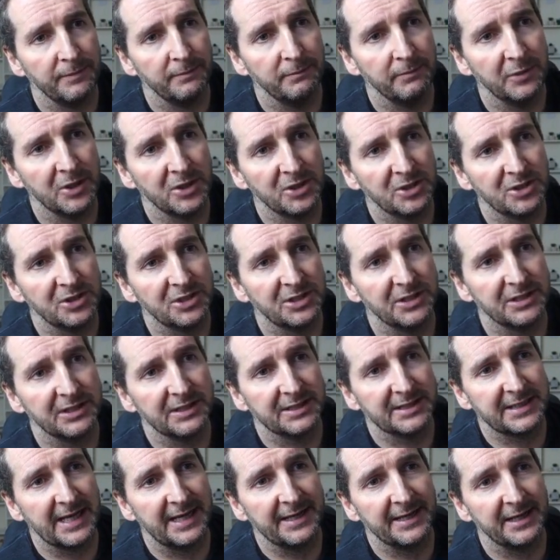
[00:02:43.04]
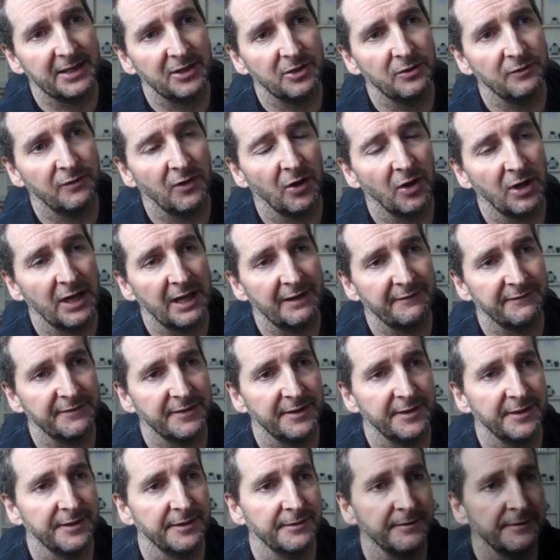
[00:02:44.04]
much sanding you've got left
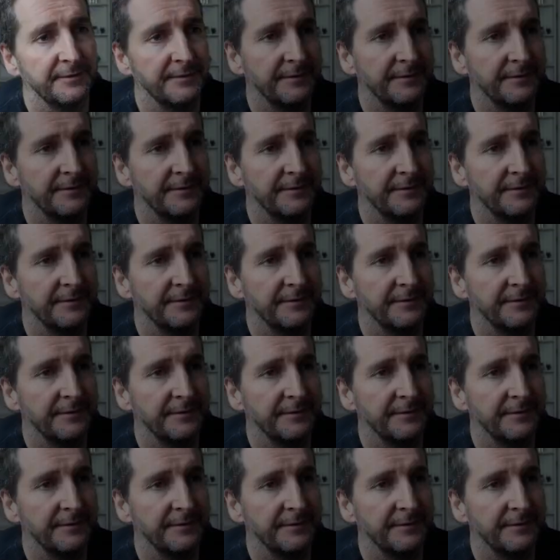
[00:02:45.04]
to do.